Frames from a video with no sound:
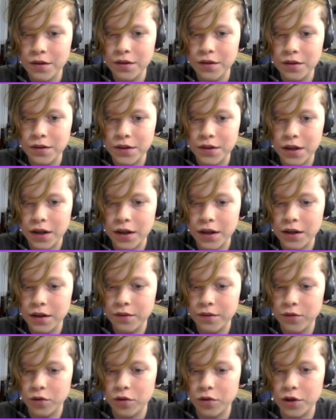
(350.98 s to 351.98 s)
Die,
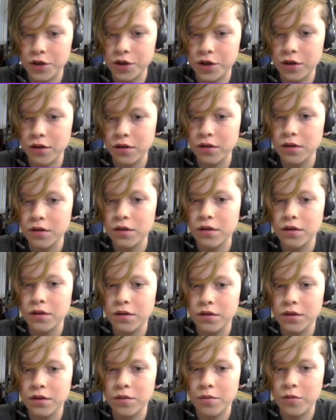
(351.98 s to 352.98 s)
evil creature.
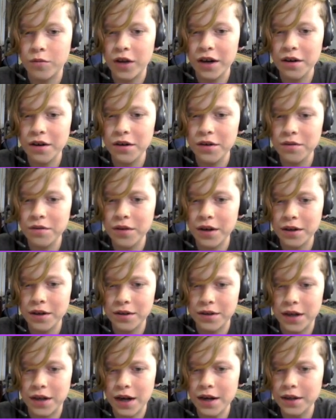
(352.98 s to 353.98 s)
No, why are you not
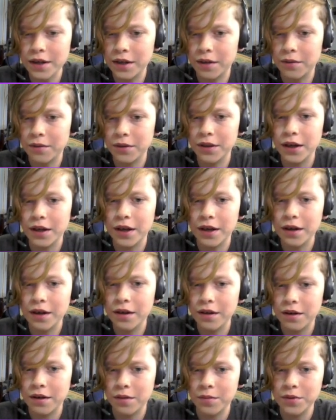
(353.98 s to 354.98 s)
dying? What the heck?
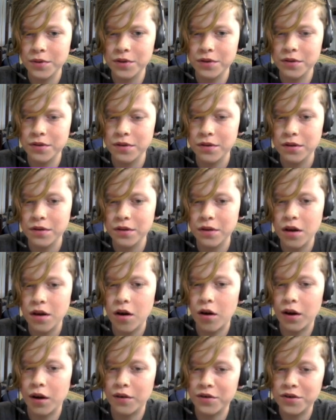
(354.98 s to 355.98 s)
Oh,
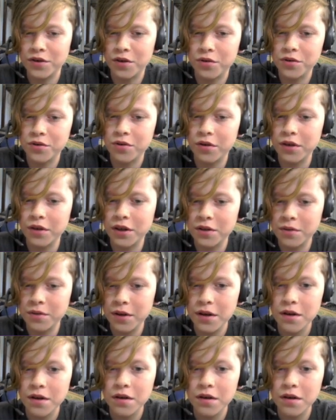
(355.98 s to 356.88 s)
I have a stone sword, that's why.